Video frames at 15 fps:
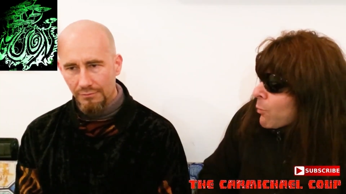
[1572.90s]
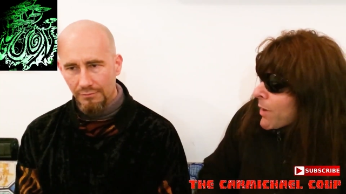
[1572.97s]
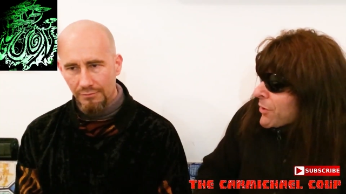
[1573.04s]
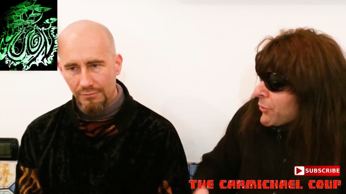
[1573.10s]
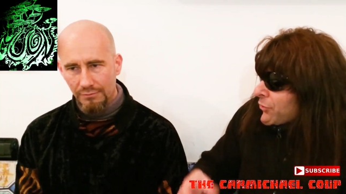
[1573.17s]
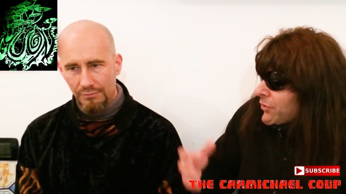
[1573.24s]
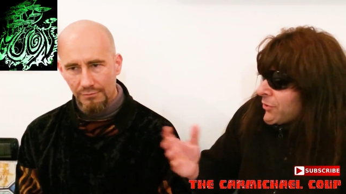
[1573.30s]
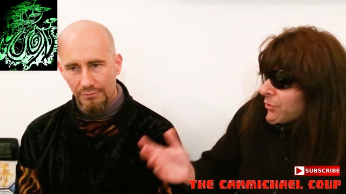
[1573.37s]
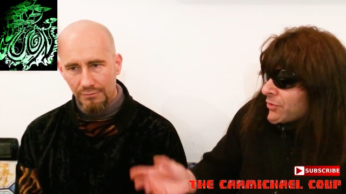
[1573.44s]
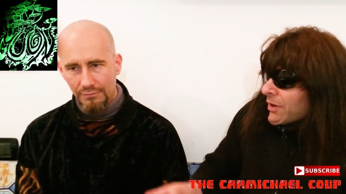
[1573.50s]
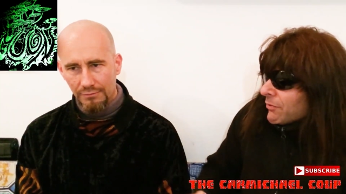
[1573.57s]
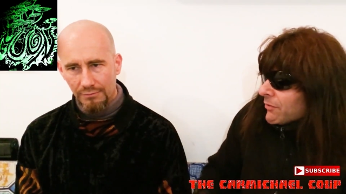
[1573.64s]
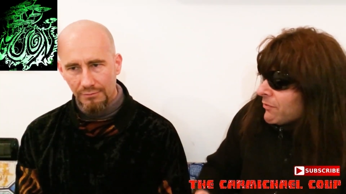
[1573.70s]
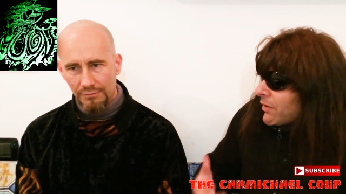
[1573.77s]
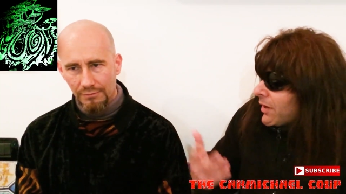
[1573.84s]
Speaker 1: Where do you see
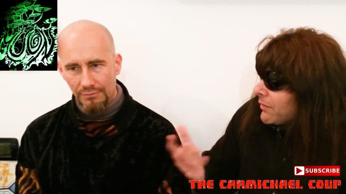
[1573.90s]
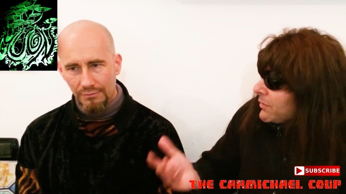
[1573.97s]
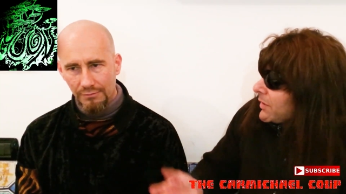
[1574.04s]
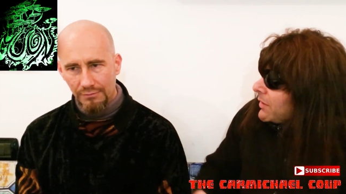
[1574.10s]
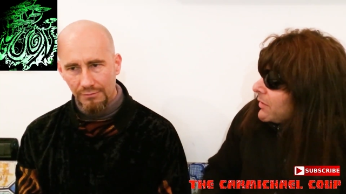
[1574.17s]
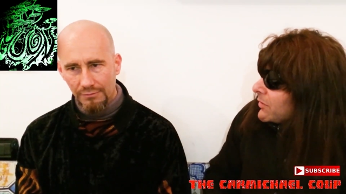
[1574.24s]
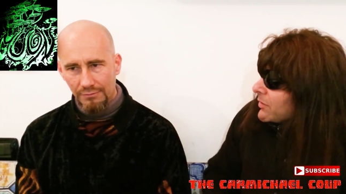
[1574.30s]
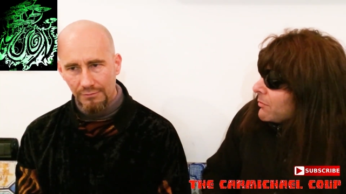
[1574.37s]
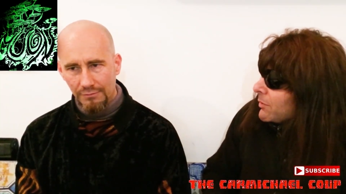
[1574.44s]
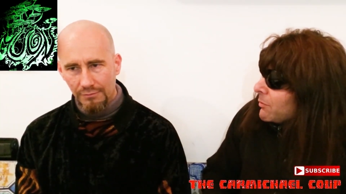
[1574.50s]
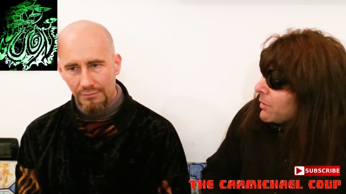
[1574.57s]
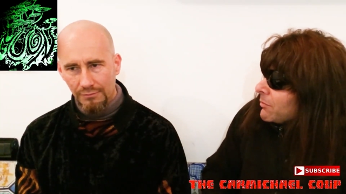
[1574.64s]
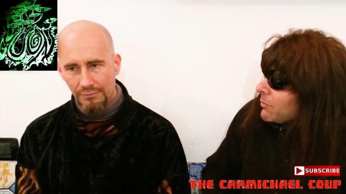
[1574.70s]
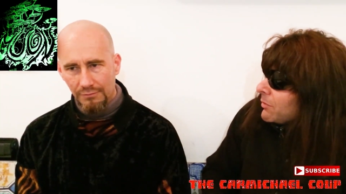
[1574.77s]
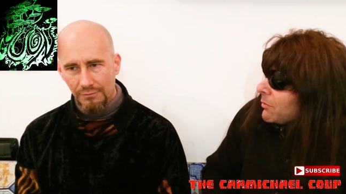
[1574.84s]
yourself in five years? I mean,
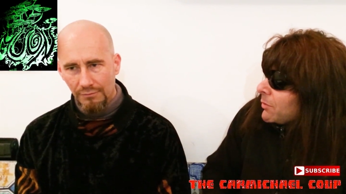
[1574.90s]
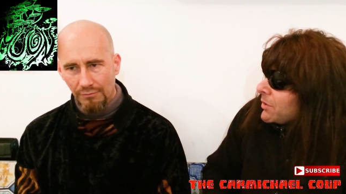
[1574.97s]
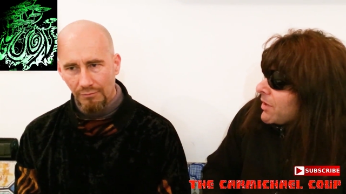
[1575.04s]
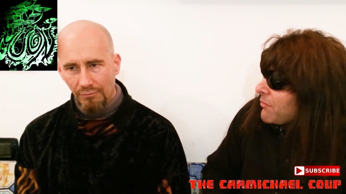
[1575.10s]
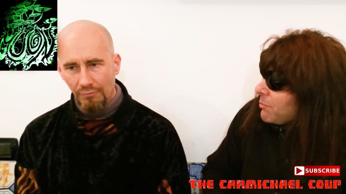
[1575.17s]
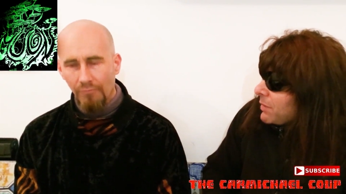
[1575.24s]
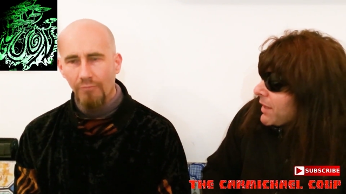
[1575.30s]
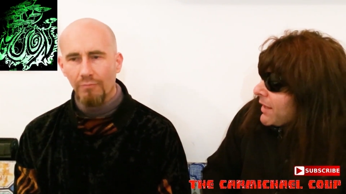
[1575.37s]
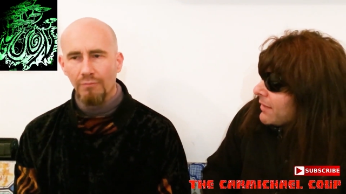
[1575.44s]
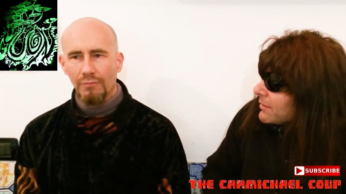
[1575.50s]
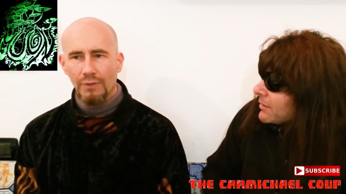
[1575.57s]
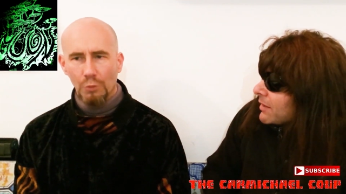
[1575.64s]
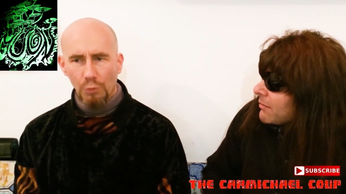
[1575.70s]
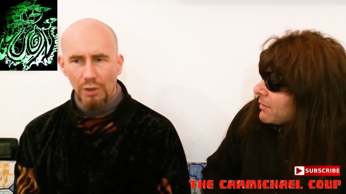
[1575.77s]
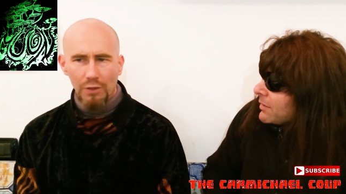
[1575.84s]
what, what do you have
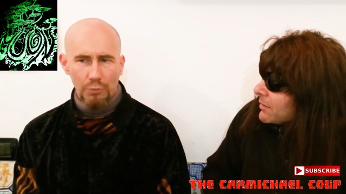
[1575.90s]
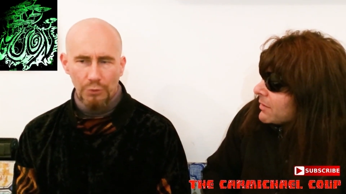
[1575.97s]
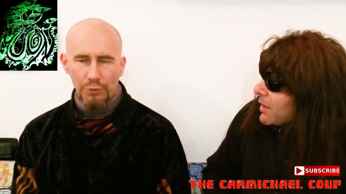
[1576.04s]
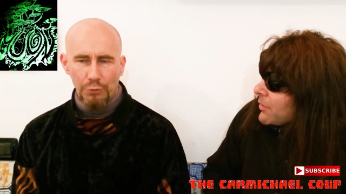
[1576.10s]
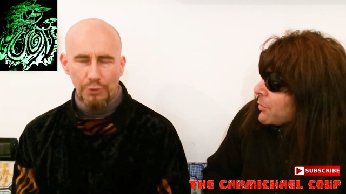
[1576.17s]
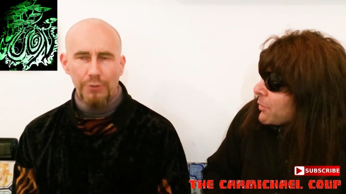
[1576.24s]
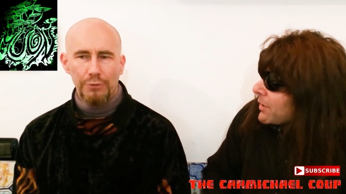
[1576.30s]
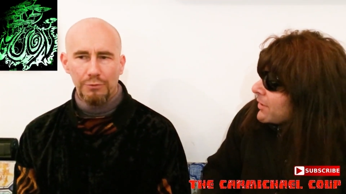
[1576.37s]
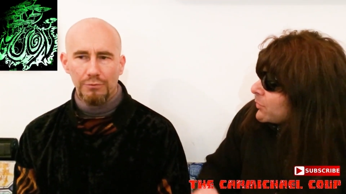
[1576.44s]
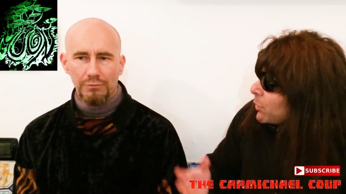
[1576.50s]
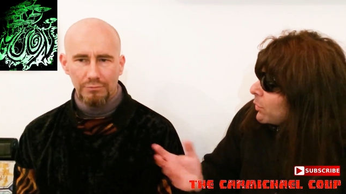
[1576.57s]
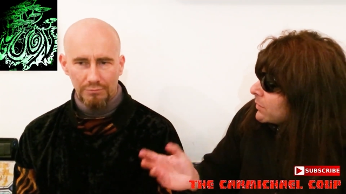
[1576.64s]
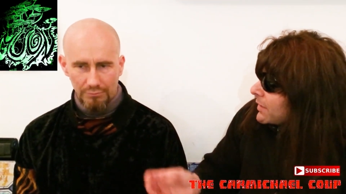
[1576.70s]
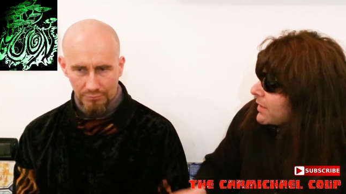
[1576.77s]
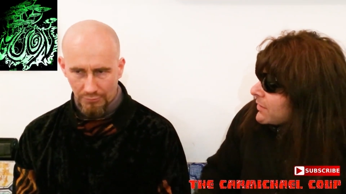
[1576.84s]
planned? well, are there any
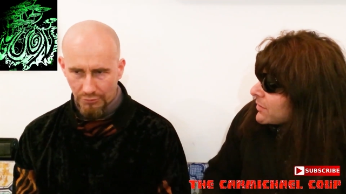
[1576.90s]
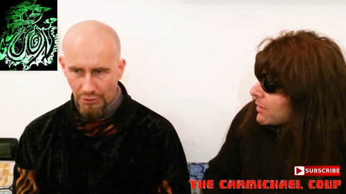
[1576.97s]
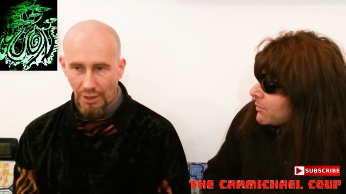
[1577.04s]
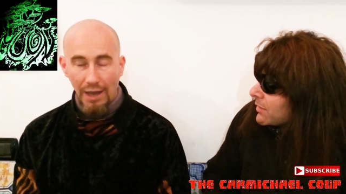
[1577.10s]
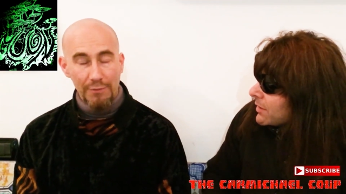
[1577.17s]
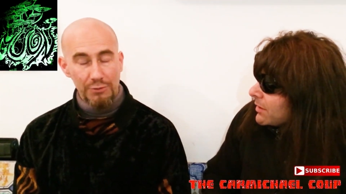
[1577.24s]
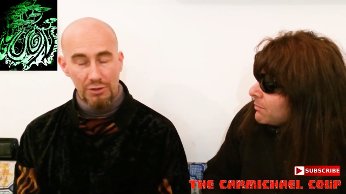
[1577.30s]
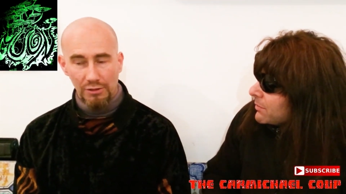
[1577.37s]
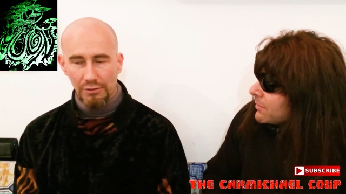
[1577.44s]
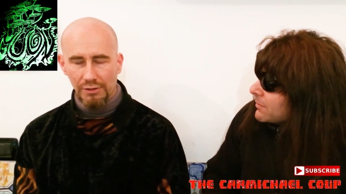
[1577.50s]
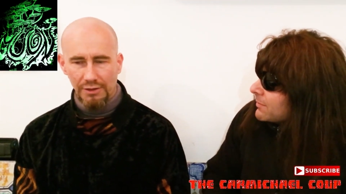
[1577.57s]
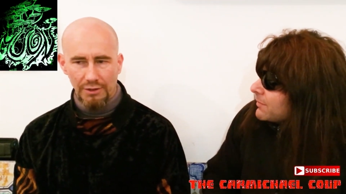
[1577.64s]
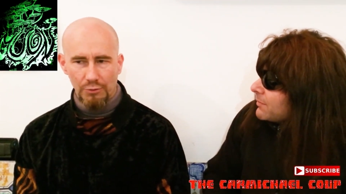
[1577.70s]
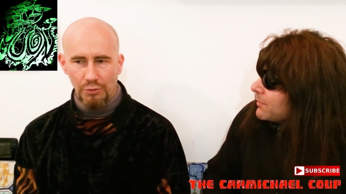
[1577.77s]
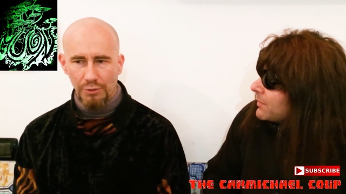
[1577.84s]
tour
Speaker 2: dates coming up?
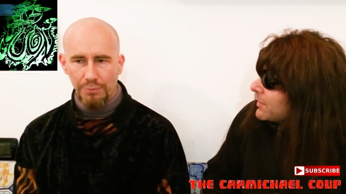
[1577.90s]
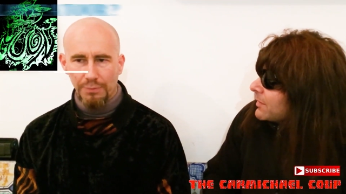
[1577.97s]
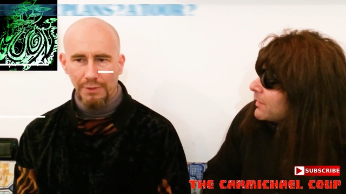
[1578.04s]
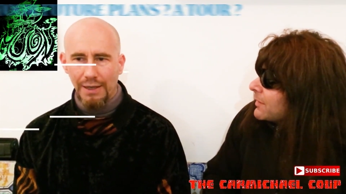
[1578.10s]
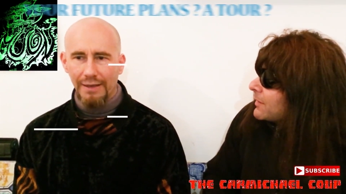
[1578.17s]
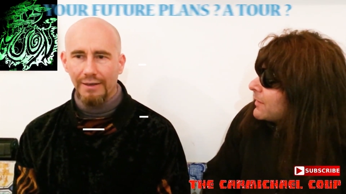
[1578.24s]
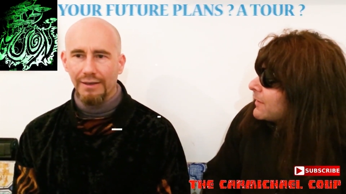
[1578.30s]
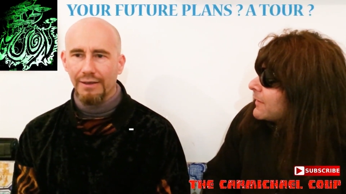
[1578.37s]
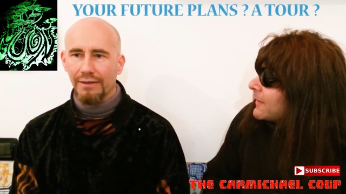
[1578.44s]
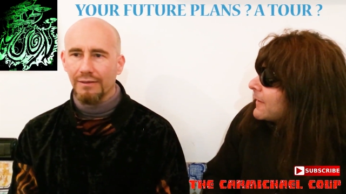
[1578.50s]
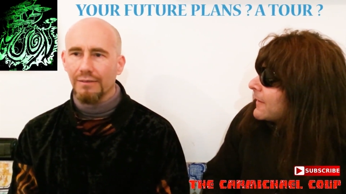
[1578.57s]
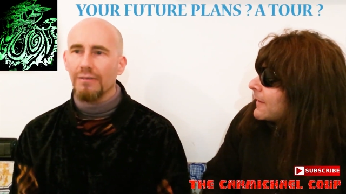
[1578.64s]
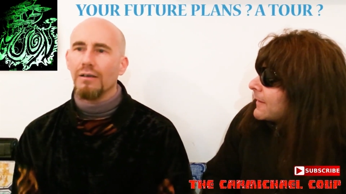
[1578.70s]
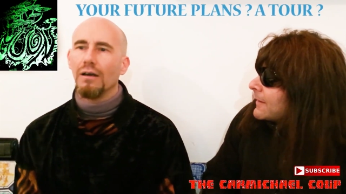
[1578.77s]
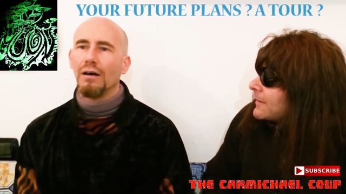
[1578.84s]
Absolutely. We're
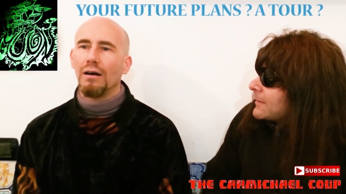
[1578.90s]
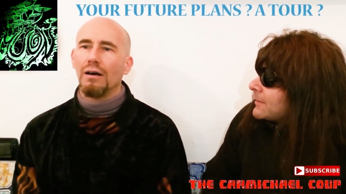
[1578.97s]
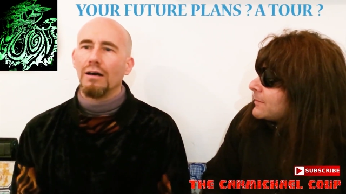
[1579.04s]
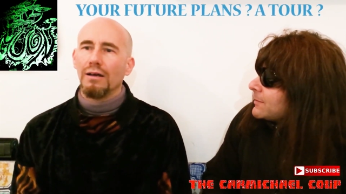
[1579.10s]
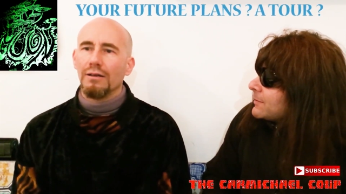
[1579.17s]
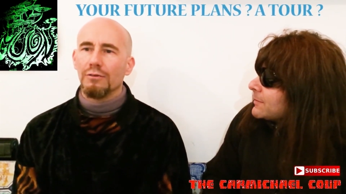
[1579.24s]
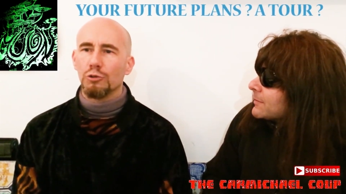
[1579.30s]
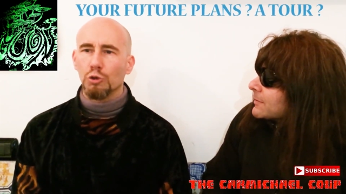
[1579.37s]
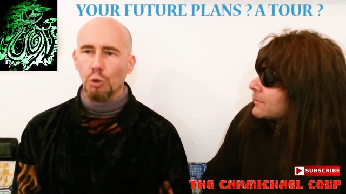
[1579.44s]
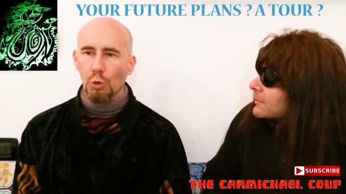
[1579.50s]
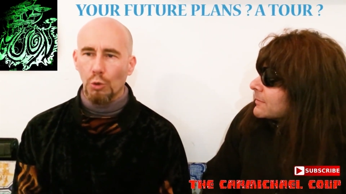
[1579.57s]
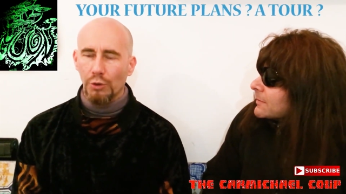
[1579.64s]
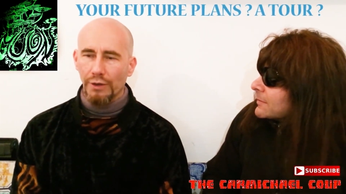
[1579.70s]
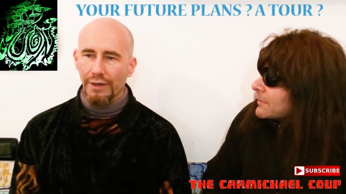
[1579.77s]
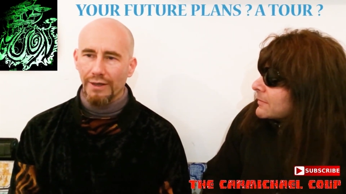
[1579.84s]
planning on
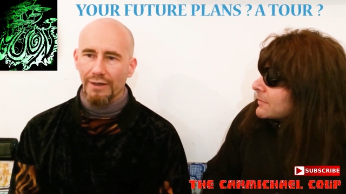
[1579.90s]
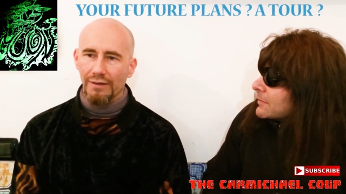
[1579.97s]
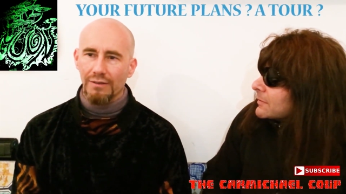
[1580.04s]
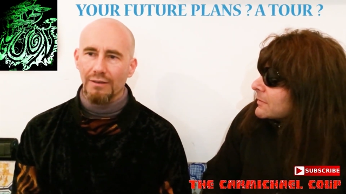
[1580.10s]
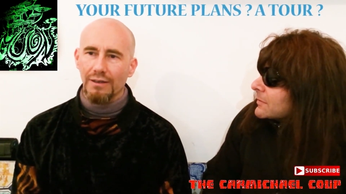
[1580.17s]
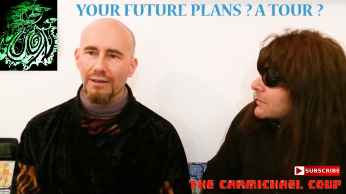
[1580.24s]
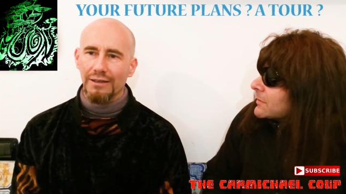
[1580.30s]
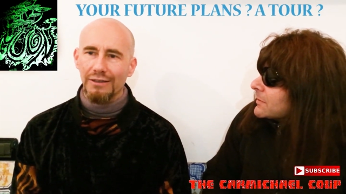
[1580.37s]
touring